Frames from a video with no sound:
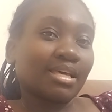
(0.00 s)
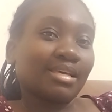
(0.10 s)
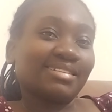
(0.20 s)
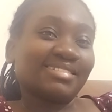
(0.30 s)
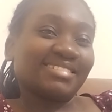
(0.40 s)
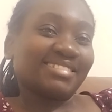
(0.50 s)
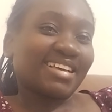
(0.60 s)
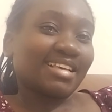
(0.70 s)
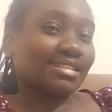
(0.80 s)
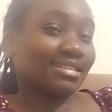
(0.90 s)
And
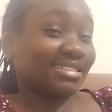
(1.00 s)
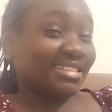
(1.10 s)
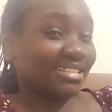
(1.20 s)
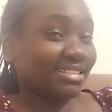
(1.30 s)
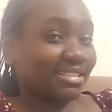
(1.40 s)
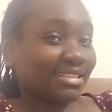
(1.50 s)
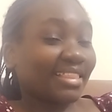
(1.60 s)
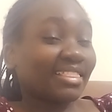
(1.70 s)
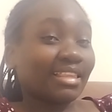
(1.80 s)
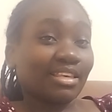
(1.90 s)
as at this,
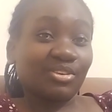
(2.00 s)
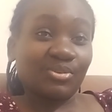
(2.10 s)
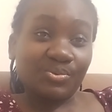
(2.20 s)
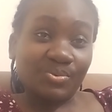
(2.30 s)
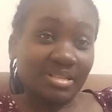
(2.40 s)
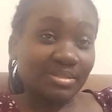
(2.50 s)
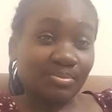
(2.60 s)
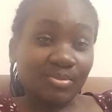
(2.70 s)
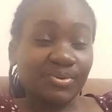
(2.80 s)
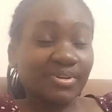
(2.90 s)
thank you once
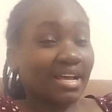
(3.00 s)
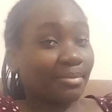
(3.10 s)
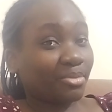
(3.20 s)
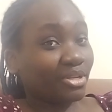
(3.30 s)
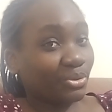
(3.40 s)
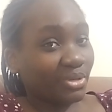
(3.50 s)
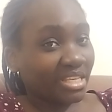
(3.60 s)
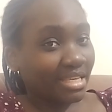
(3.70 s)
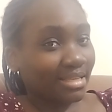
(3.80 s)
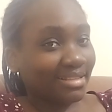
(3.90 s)
more. Happy New
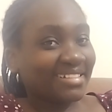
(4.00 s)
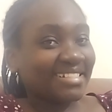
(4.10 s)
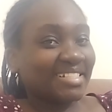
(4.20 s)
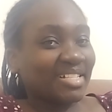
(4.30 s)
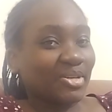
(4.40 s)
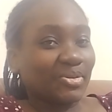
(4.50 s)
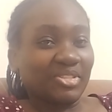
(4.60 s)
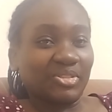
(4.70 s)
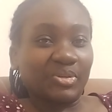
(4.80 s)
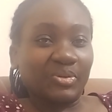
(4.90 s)
Year.
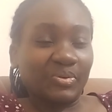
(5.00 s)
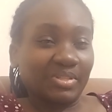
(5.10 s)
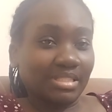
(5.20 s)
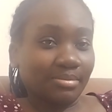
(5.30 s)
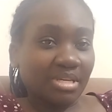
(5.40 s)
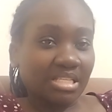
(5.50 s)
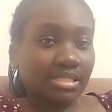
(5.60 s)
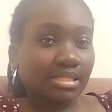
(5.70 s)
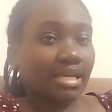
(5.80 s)
Wishing you all the best.